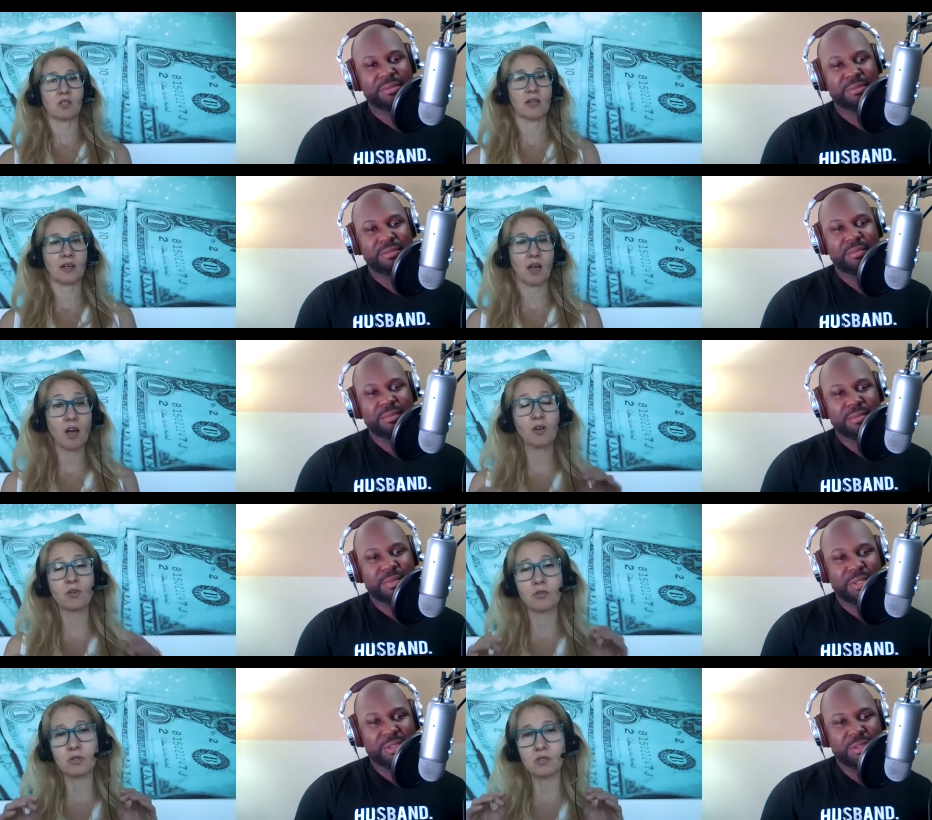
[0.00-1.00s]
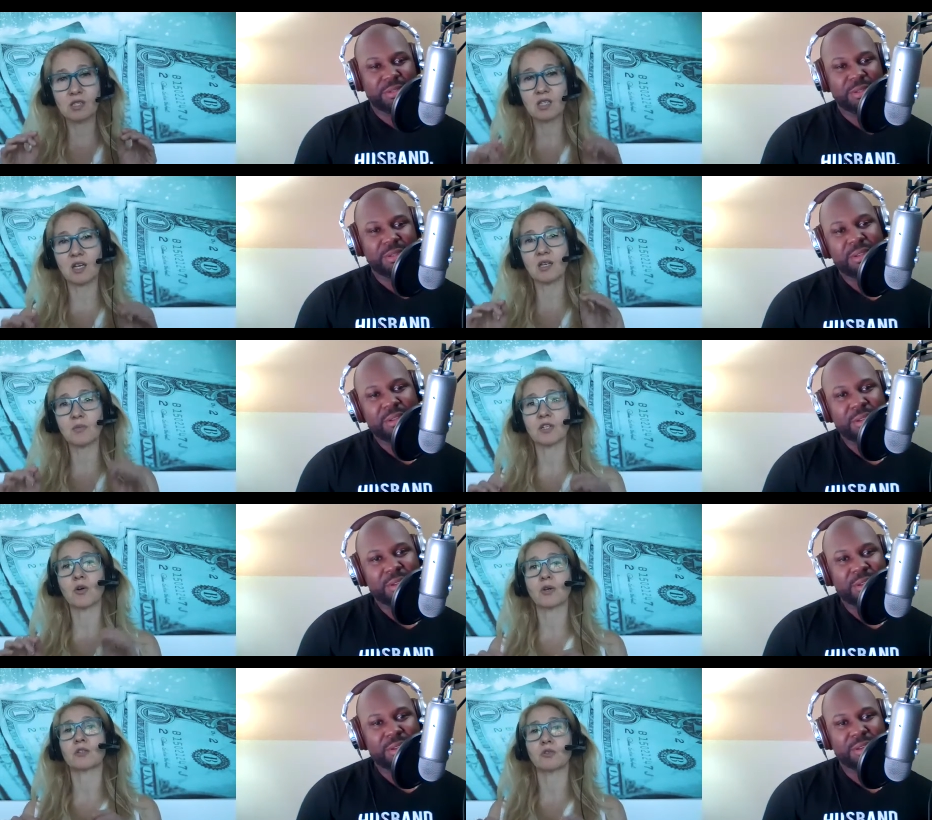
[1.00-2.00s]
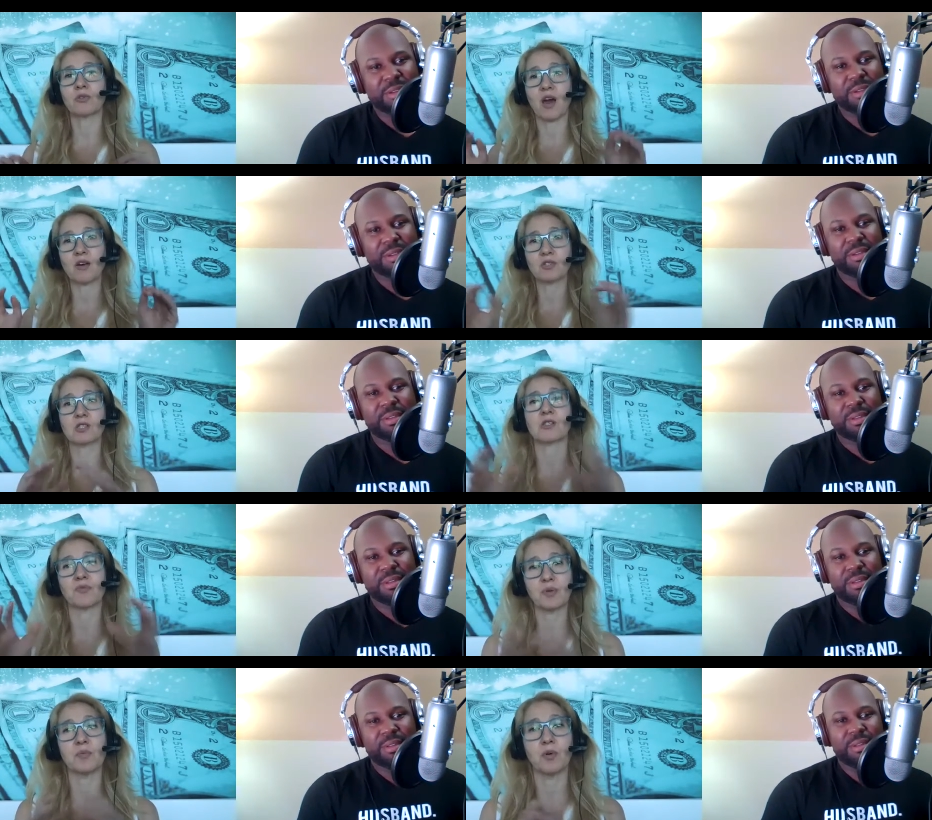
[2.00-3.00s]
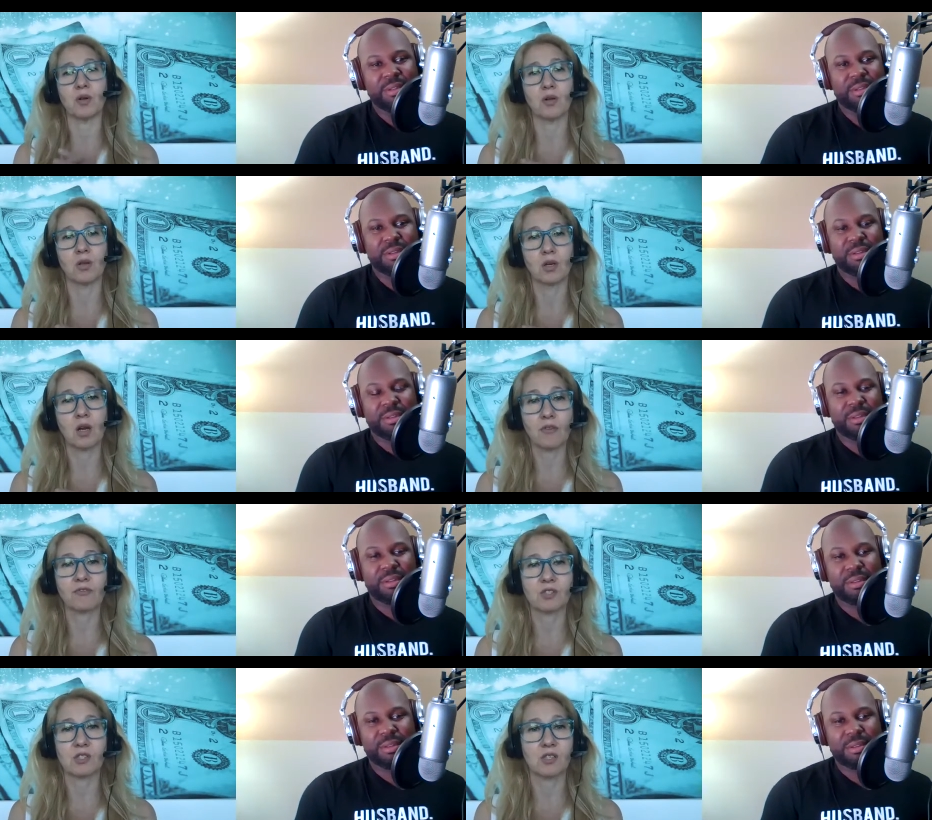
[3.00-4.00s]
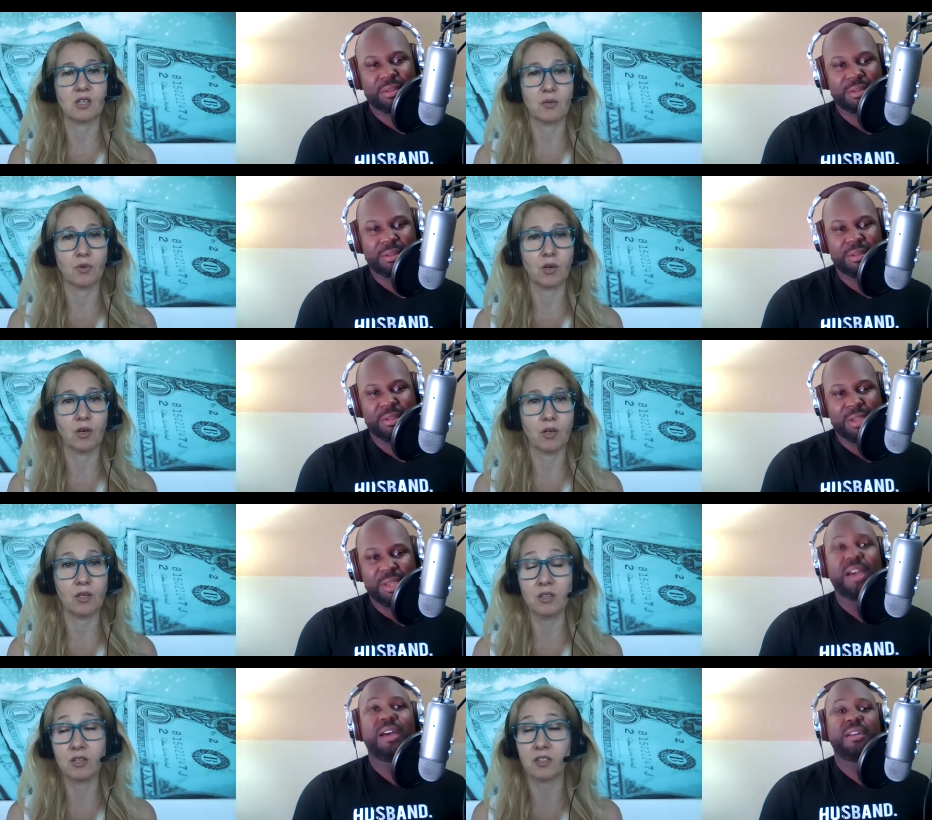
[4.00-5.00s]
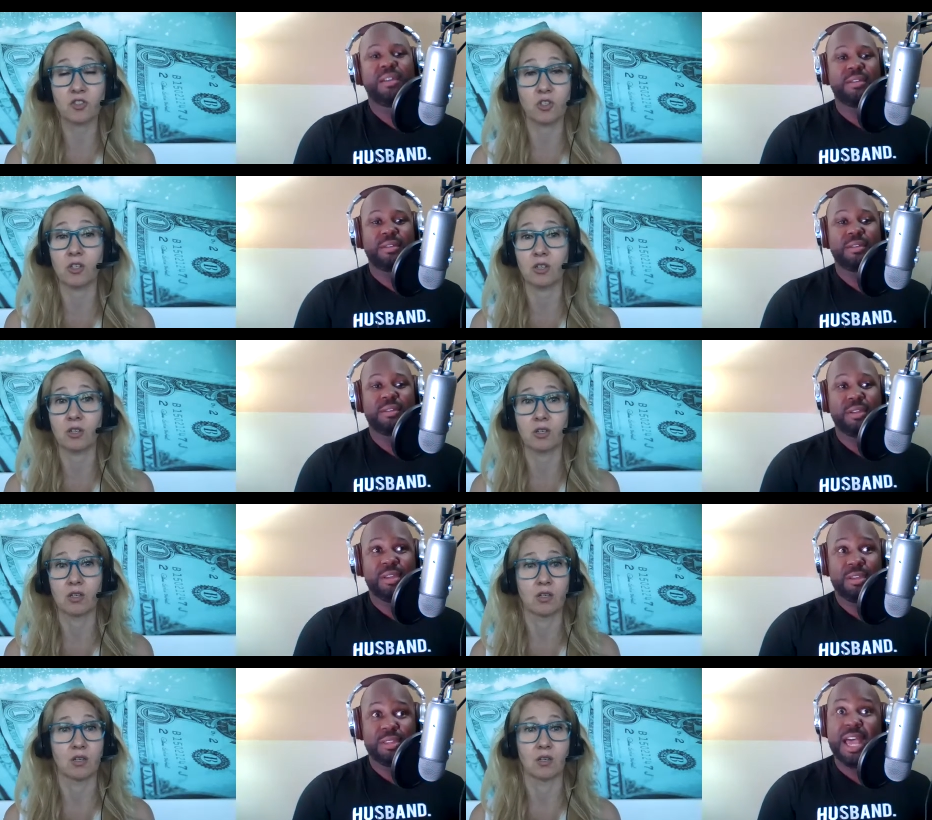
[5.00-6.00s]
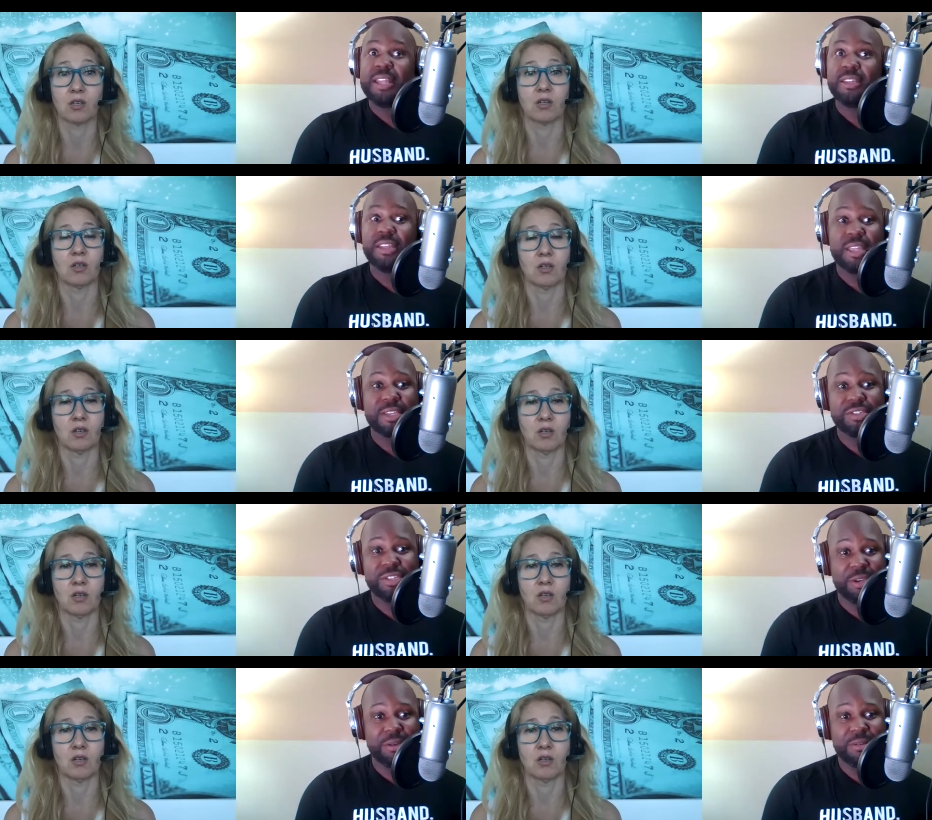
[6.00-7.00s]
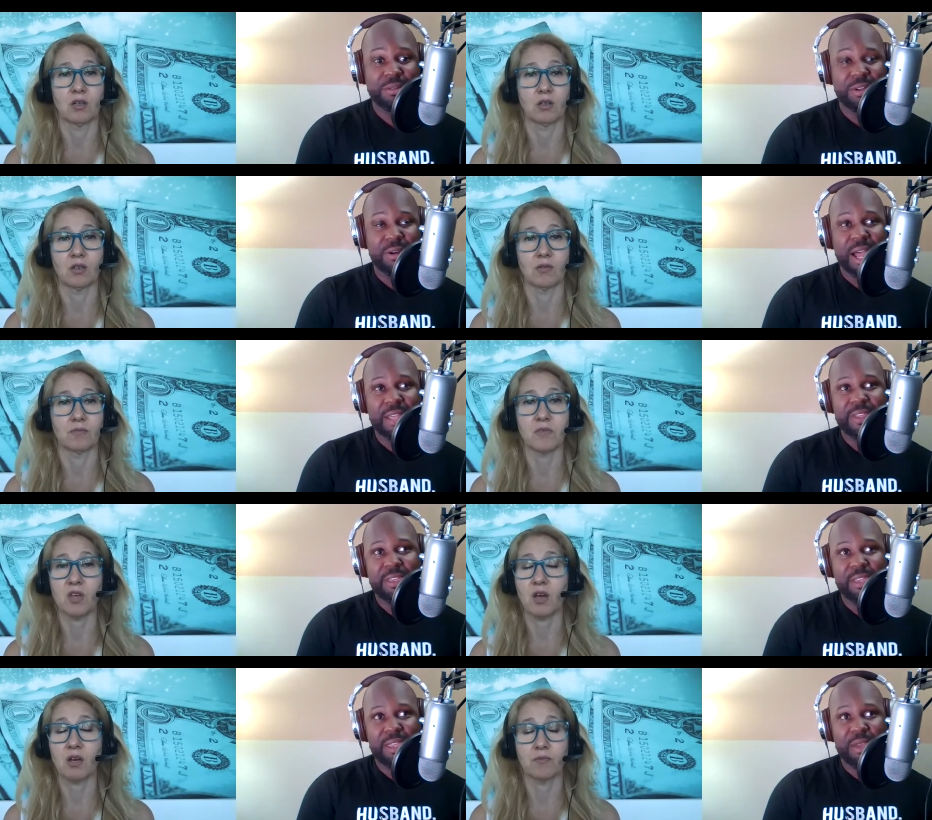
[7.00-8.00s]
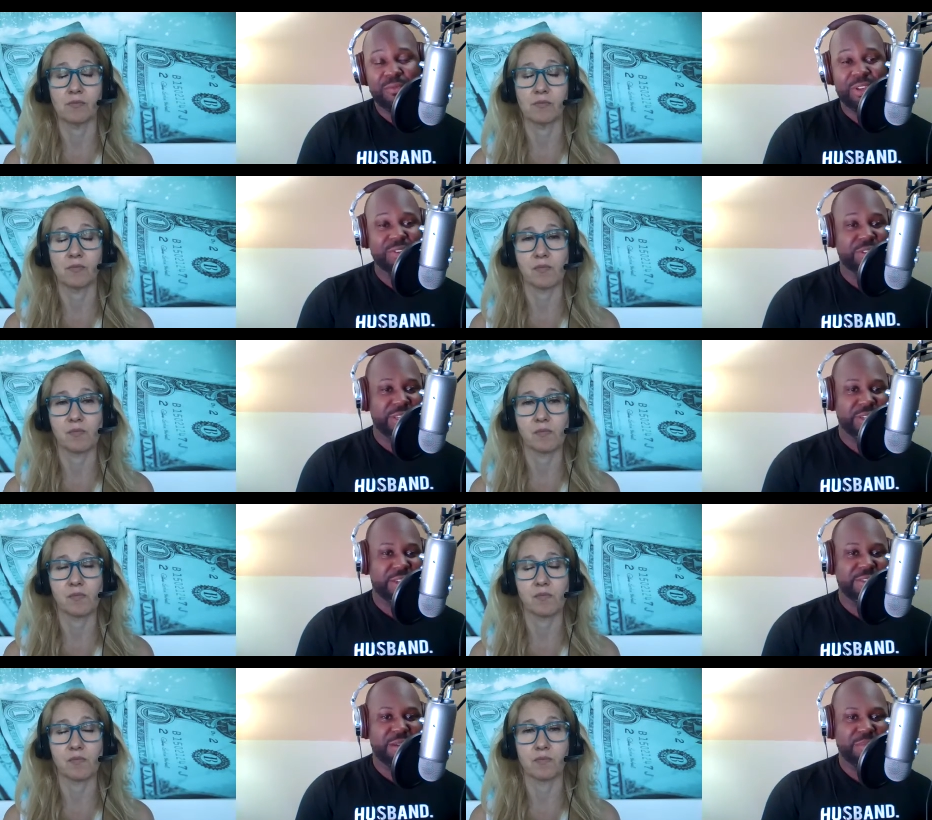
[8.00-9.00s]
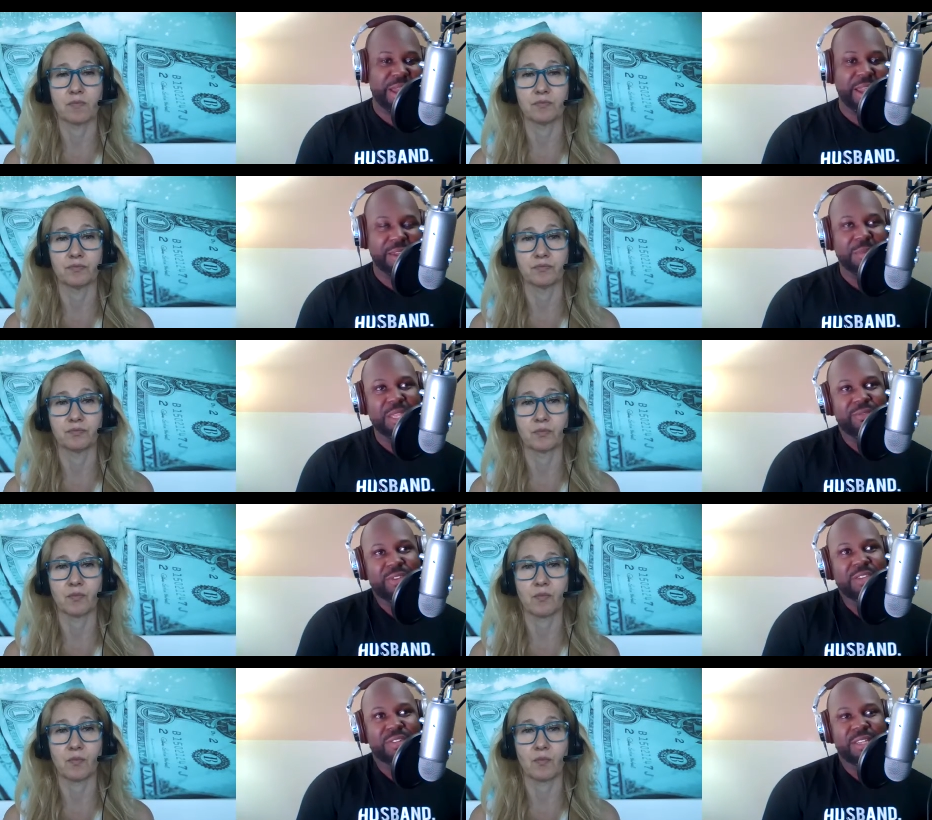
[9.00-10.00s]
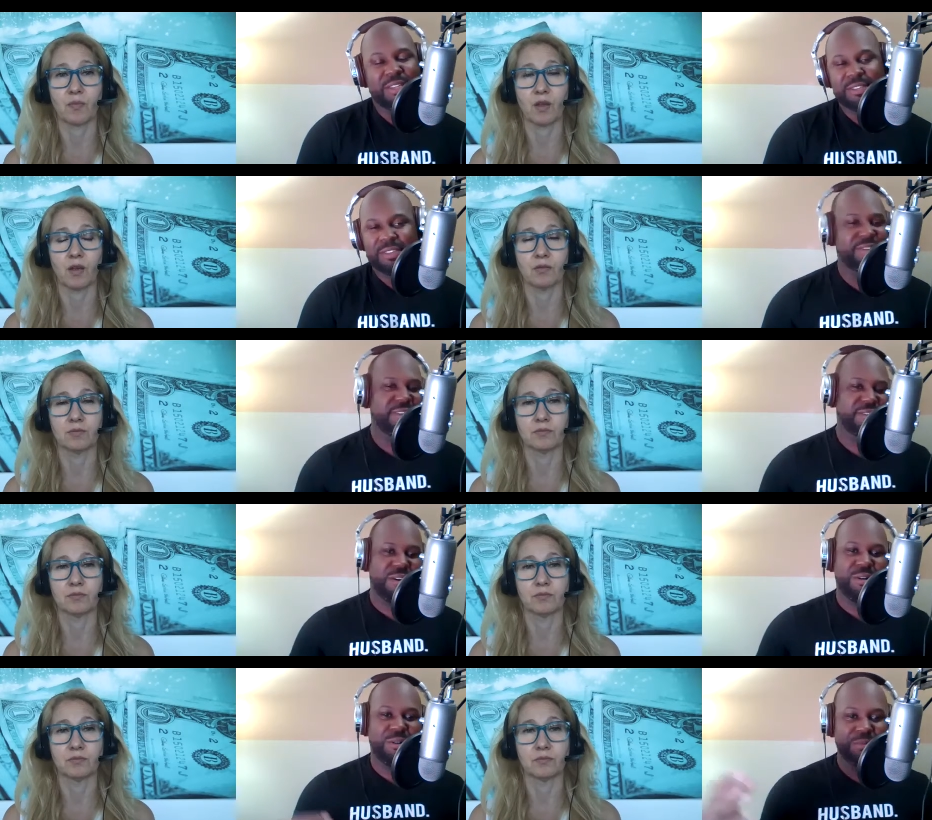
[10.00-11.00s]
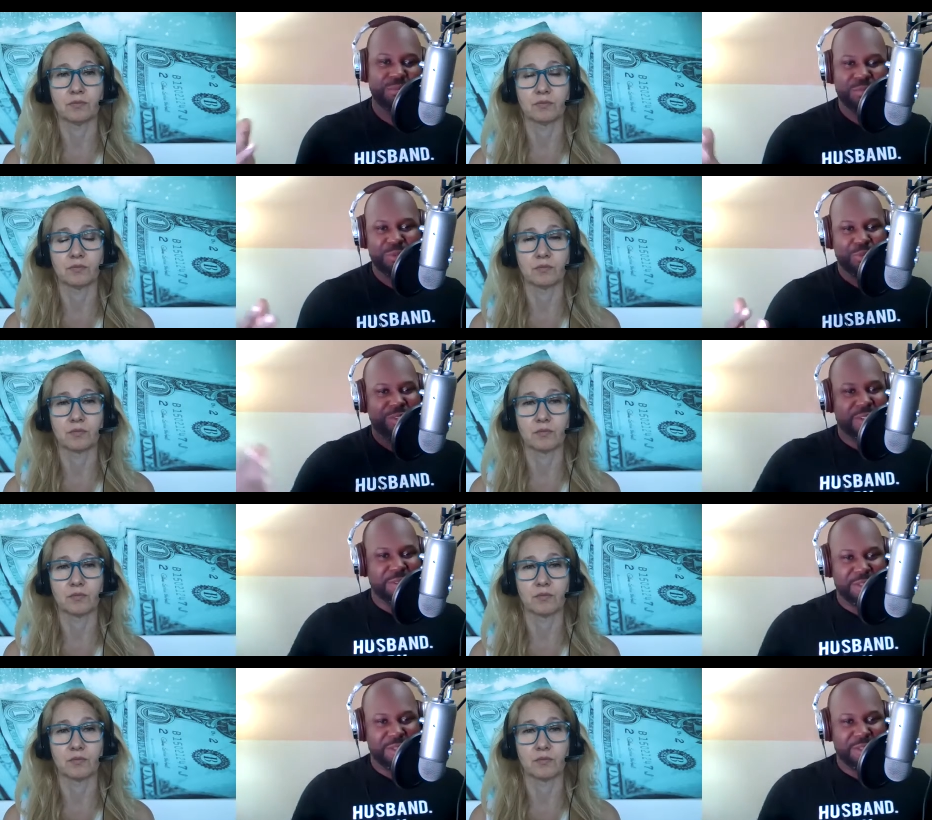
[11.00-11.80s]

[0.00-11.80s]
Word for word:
Speaker 1: like i don't see anybody going to thousands of people conferences anymore in the next year
Speaker 2: not in the next year no i think yeah. it eventually does come back i mean eventually because this is all risk